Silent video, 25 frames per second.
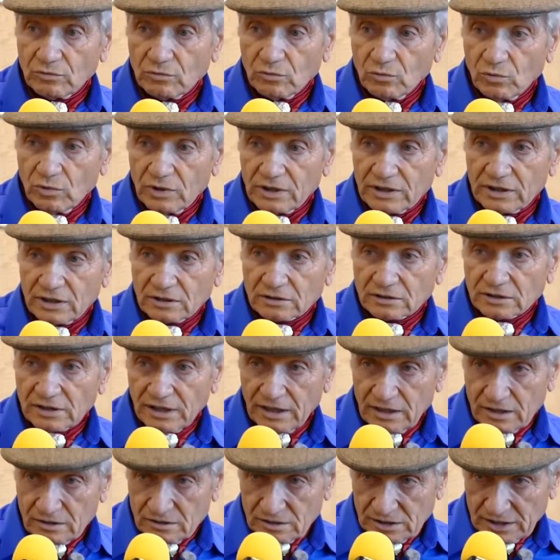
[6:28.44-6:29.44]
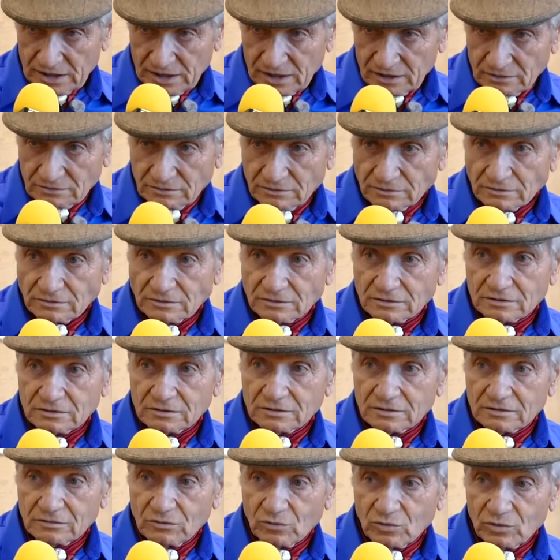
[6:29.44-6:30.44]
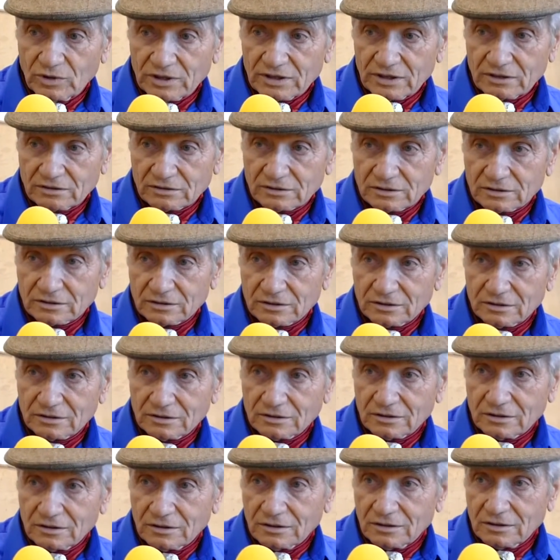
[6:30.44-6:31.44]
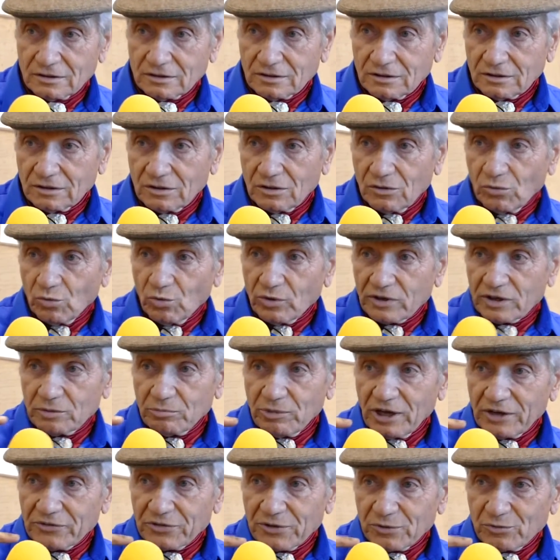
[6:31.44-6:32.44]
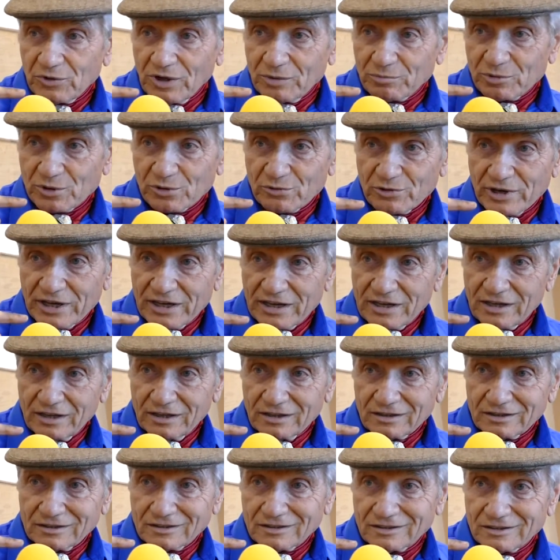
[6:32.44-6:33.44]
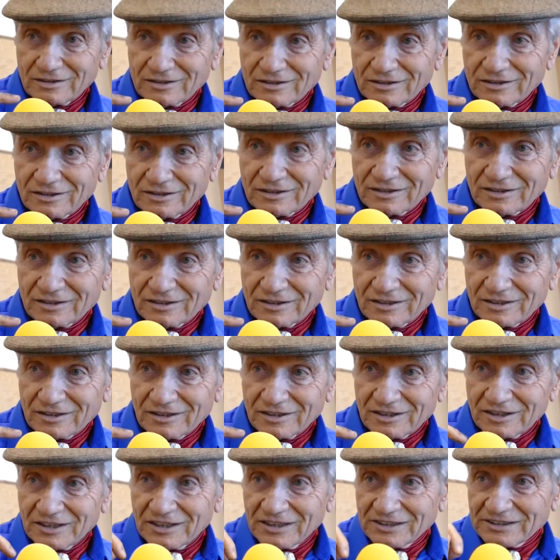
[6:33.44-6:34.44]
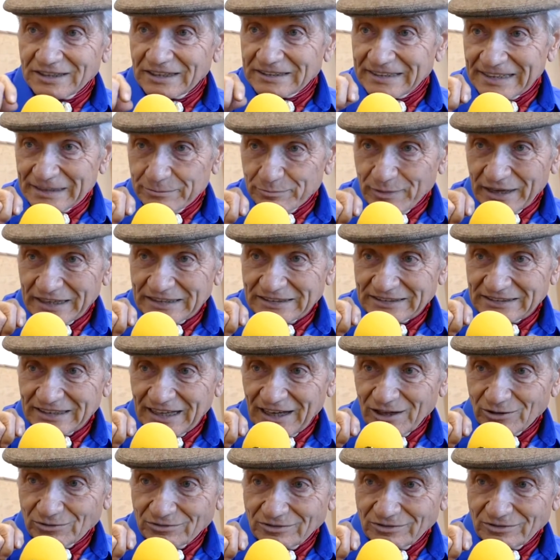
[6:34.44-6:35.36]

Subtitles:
what else? Yeah. What else? What about the rubber ring that they bite down?